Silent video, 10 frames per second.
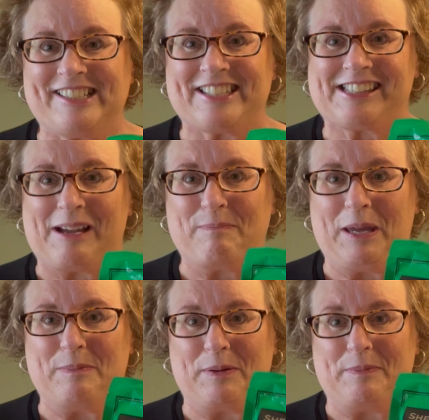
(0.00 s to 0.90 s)
some
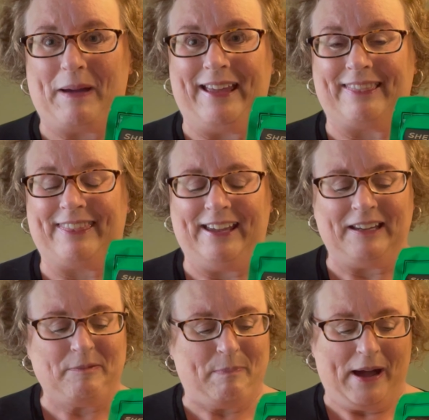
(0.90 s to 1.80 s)
people might
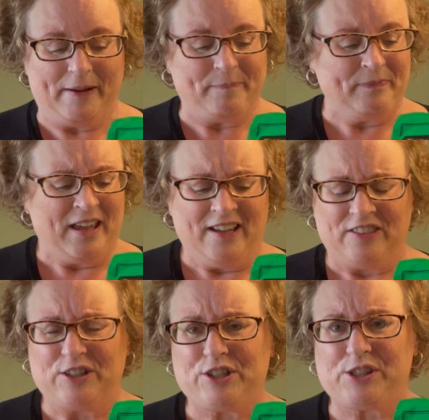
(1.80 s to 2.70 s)
think, but
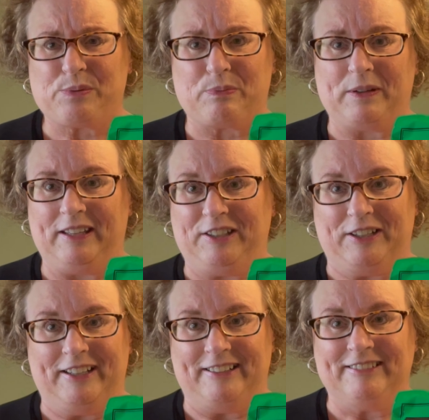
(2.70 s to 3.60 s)
they're just really
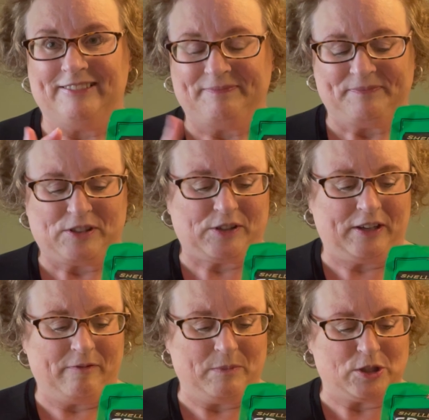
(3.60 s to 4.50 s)
good. So
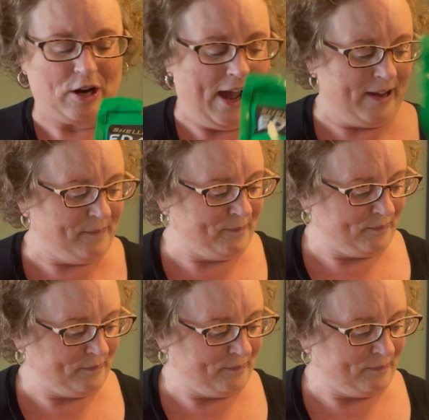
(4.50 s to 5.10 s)
give them a try.